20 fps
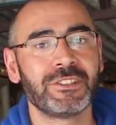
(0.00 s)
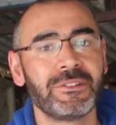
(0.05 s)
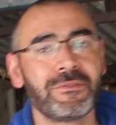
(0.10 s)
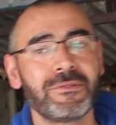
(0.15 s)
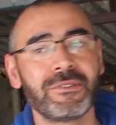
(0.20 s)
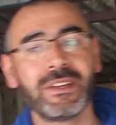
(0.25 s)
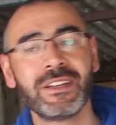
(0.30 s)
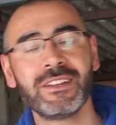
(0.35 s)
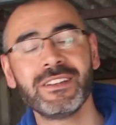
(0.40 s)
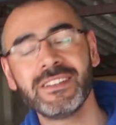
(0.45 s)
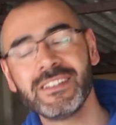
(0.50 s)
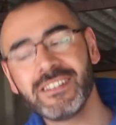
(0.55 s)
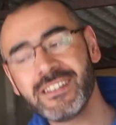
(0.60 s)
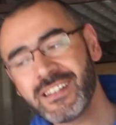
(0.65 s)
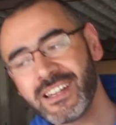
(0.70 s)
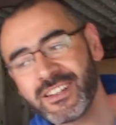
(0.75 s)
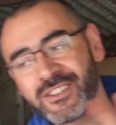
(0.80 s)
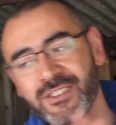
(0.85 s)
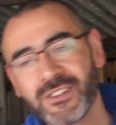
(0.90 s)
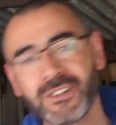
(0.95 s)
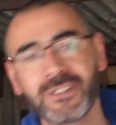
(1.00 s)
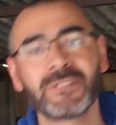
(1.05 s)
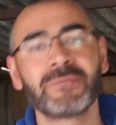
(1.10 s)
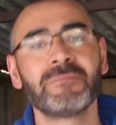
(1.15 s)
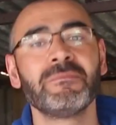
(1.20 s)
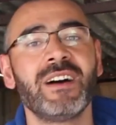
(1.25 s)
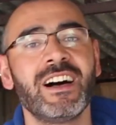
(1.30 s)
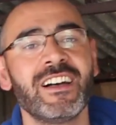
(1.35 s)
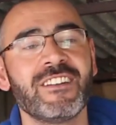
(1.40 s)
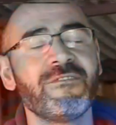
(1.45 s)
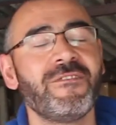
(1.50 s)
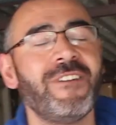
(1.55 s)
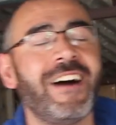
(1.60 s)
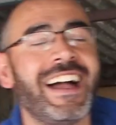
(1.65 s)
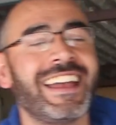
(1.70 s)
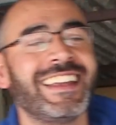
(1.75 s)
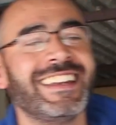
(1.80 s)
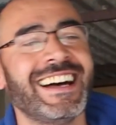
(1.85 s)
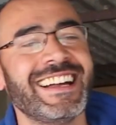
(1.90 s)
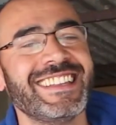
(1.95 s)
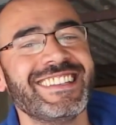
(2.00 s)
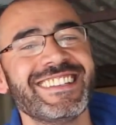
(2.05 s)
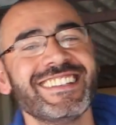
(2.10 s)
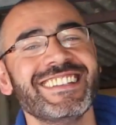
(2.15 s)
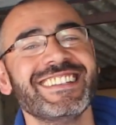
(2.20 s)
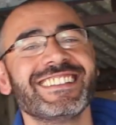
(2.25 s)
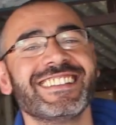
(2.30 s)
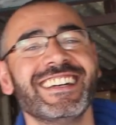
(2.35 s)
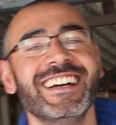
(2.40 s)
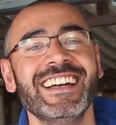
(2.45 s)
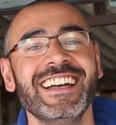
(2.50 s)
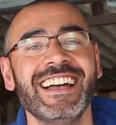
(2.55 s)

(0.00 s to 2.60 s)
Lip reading: to readjust my finances,